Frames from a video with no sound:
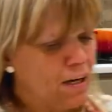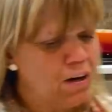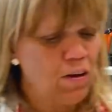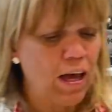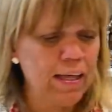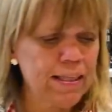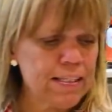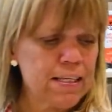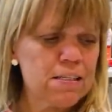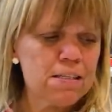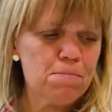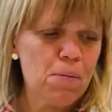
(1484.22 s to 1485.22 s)
Okay, this
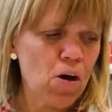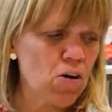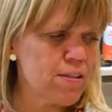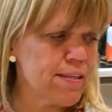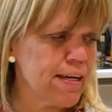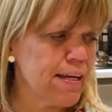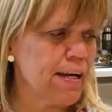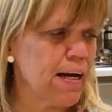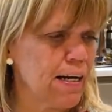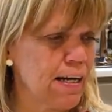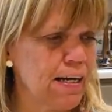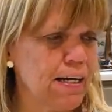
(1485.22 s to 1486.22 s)
is the part
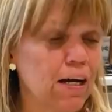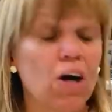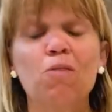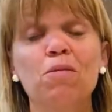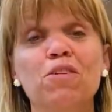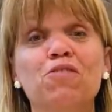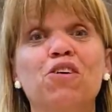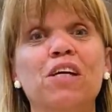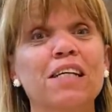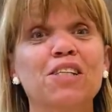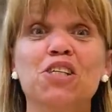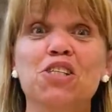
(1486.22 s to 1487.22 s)
that I always
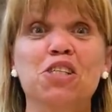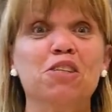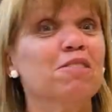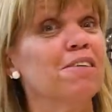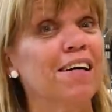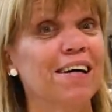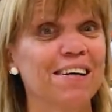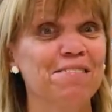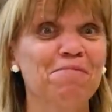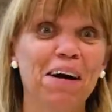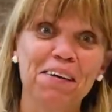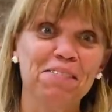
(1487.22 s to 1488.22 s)
forget to do
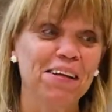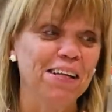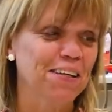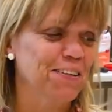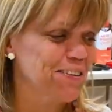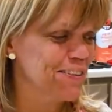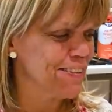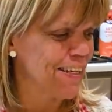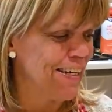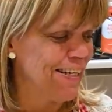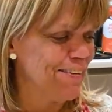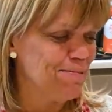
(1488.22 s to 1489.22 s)
on my videos
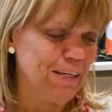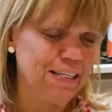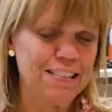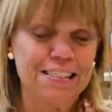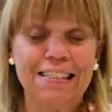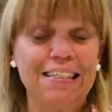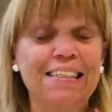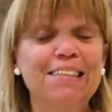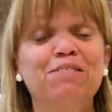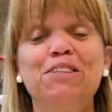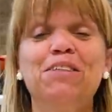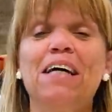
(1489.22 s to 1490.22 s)
because a lot
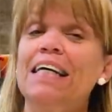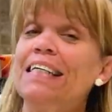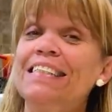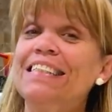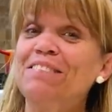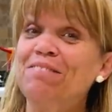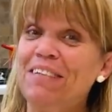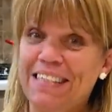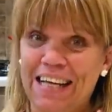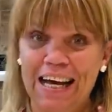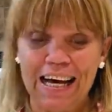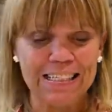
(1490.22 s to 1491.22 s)
of you guys have
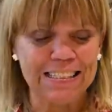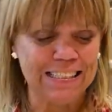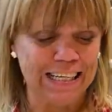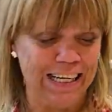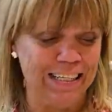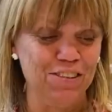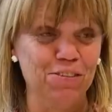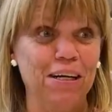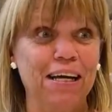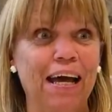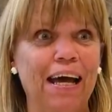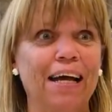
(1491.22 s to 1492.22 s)
been asking, do
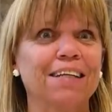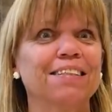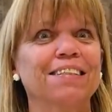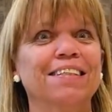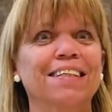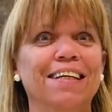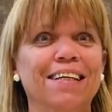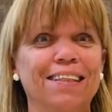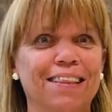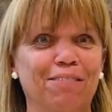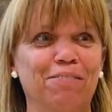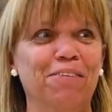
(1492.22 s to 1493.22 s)
I actually
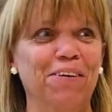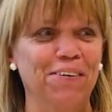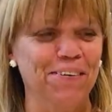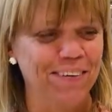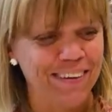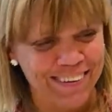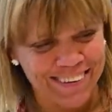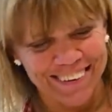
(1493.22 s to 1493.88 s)
eat the food?